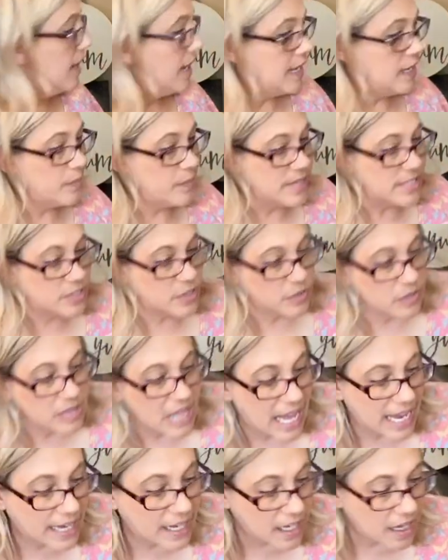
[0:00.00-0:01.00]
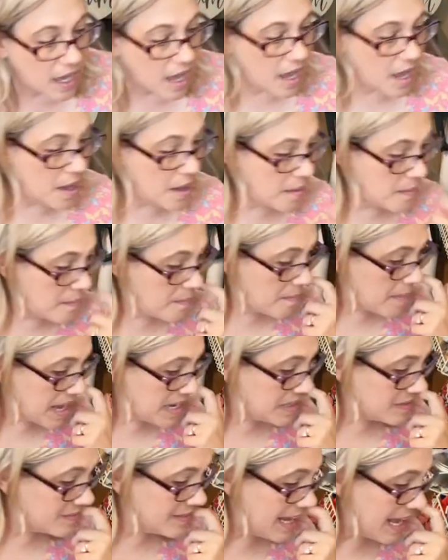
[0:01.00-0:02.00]
Anyways, they're like, I
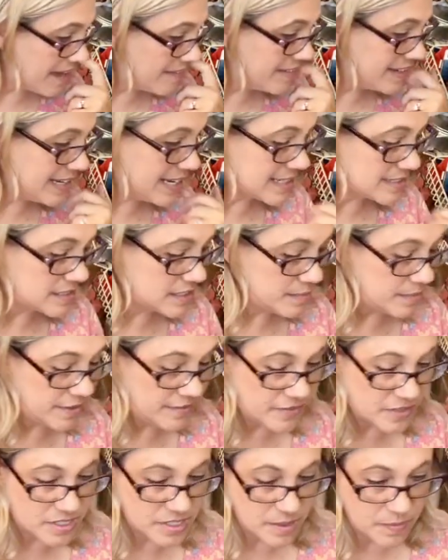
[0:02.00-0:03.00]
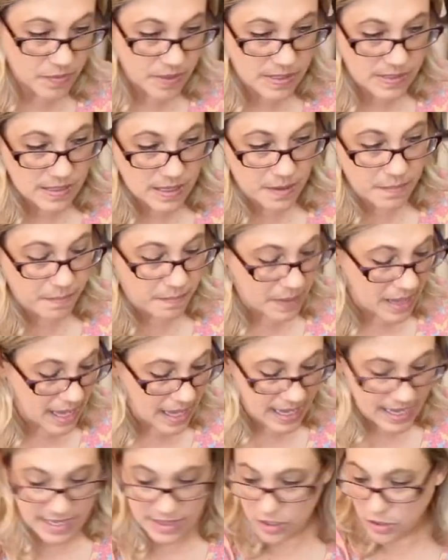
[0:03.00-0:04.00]
don't have it next to me for some reason,
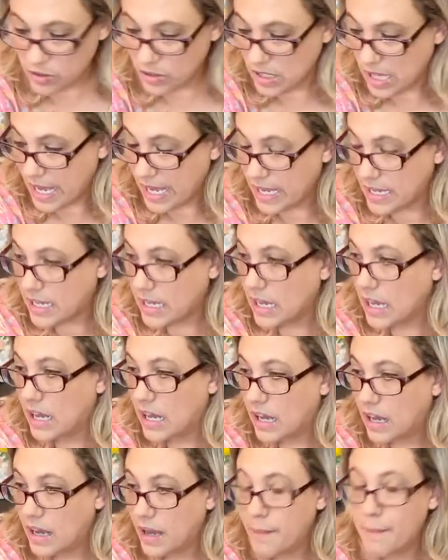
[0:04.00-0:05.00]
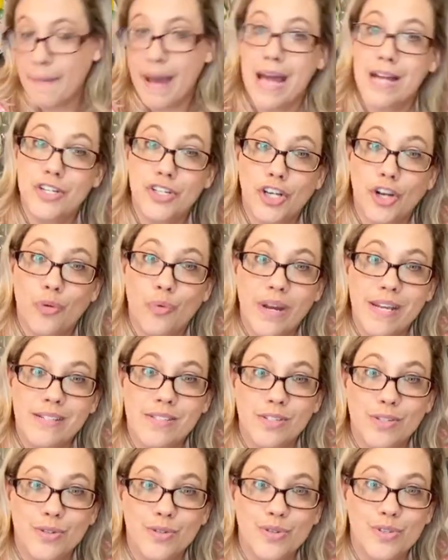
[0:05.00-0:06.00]
but they're like magic
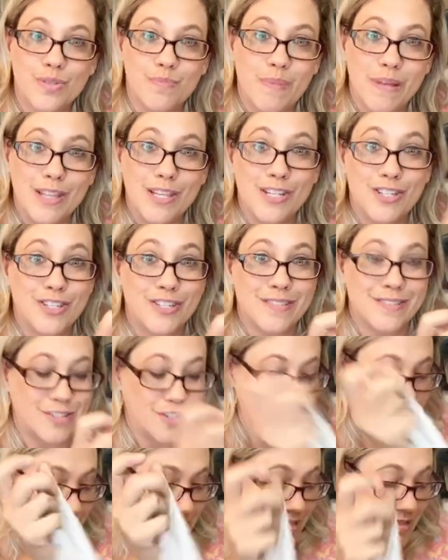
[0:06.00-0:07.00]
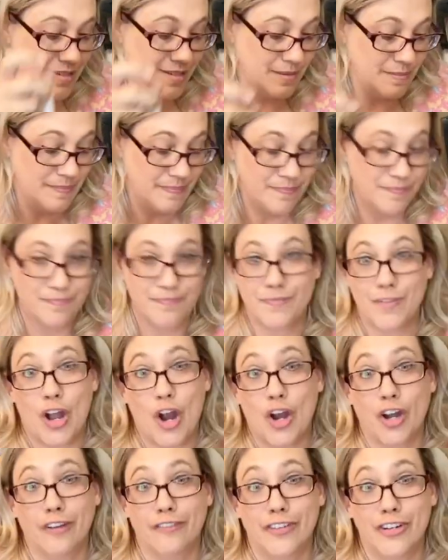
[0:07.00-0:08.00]
erasers, but it's just
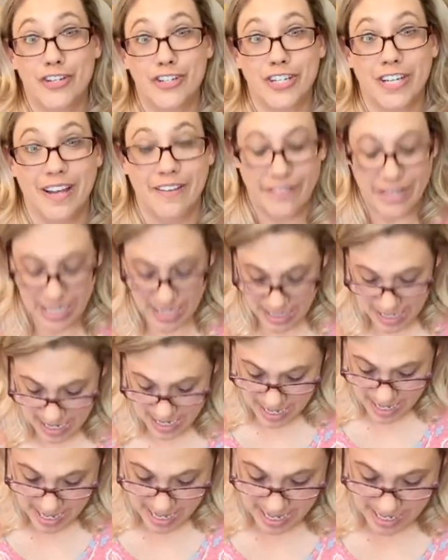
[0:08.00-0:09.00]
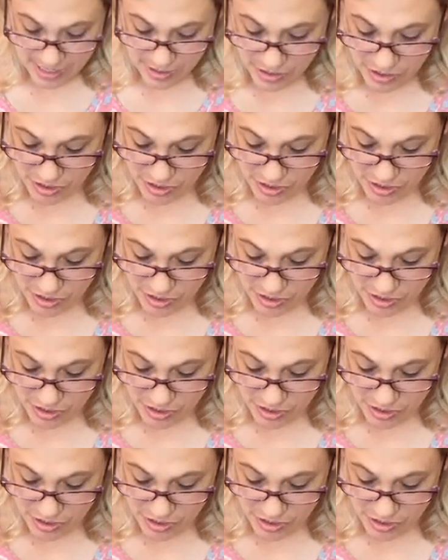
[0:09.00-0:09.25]
our version of it. And